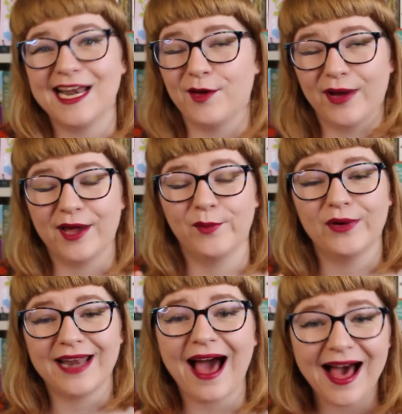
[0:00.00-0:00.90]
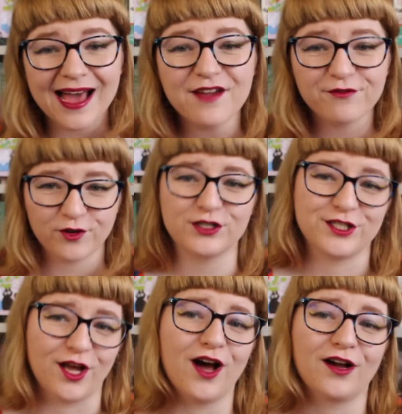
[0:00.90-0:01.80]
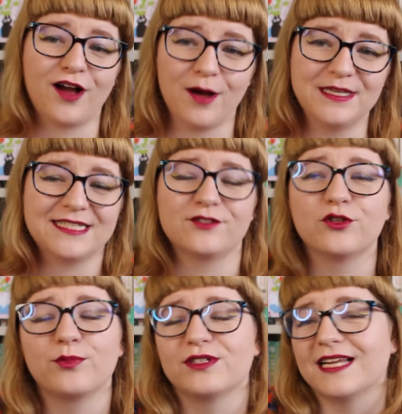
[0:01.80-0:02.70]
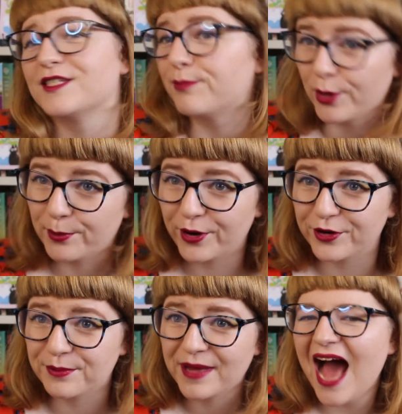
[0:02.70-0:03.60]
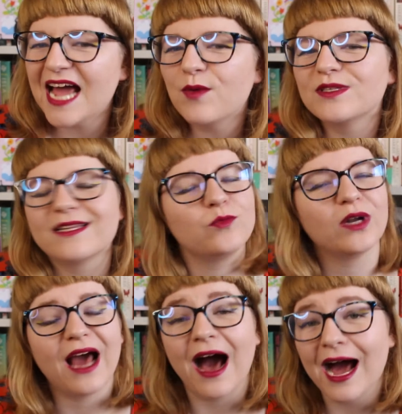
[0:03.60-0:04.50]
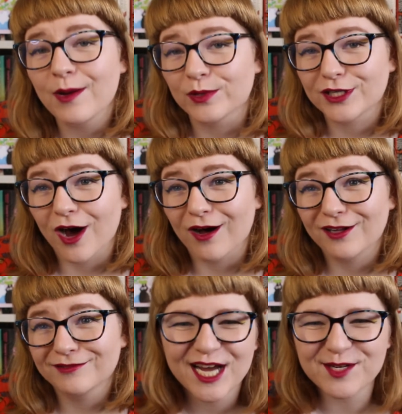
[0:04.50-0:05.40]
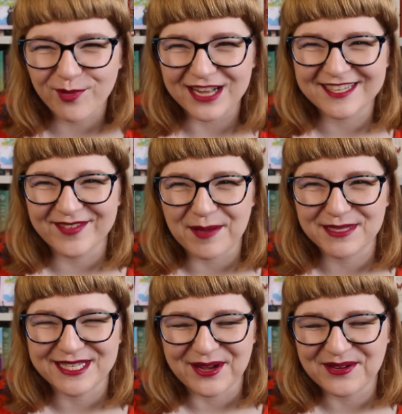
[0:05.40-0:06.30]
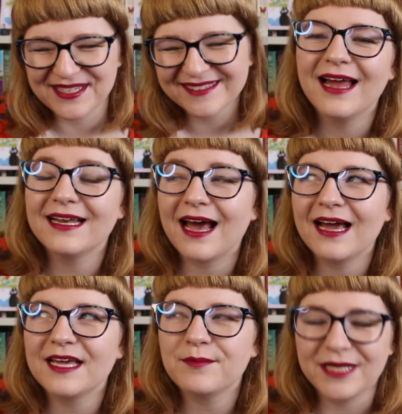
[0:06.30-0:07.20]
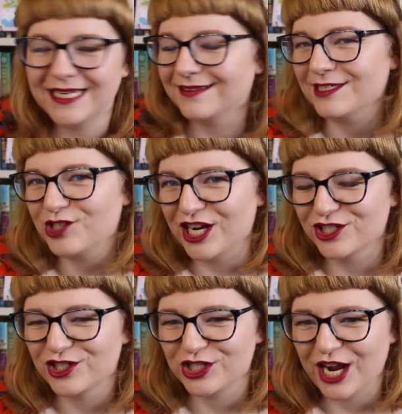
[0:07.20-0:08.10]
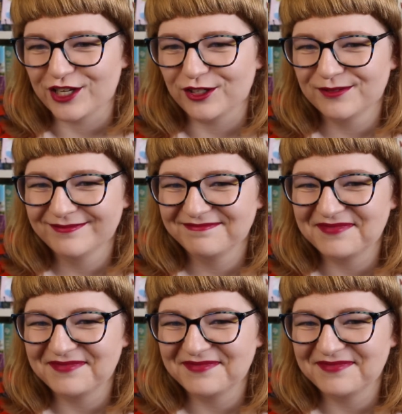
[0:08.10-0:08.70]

Anyway, when I first saw Comedy Central Presents Bo Burnham, I was in what I would call a depressive episode, and I immediately changed the channel.